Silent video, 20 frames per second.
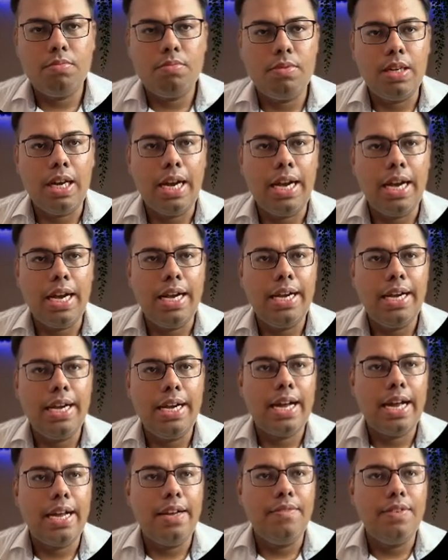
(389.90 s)
and I
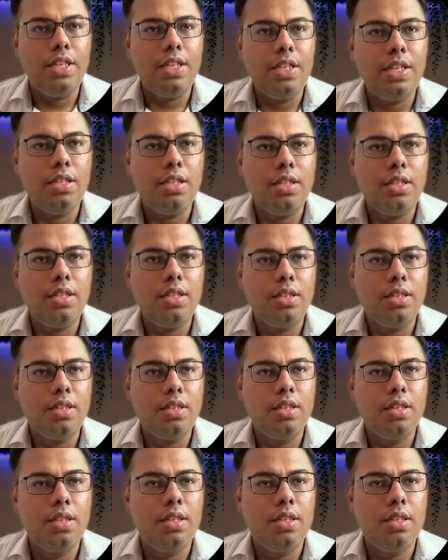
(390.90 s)
will
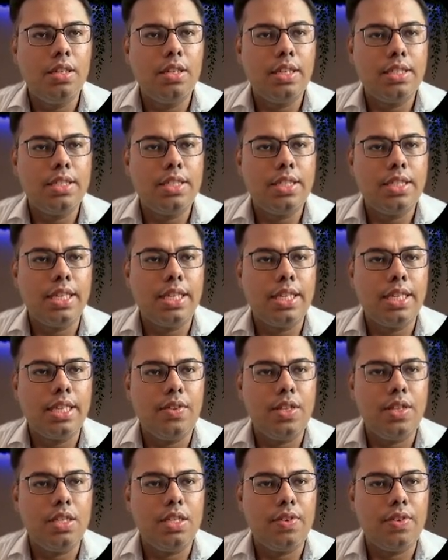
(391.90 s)
save this
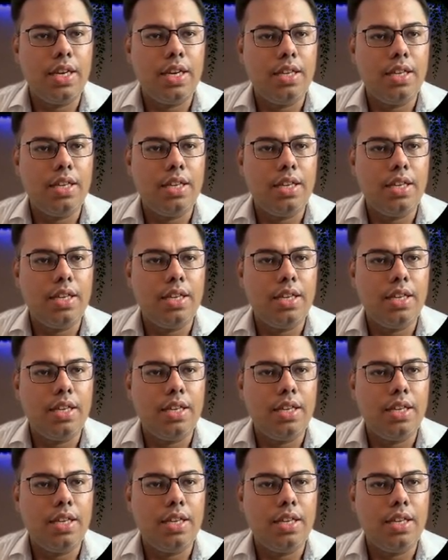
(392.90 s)
file.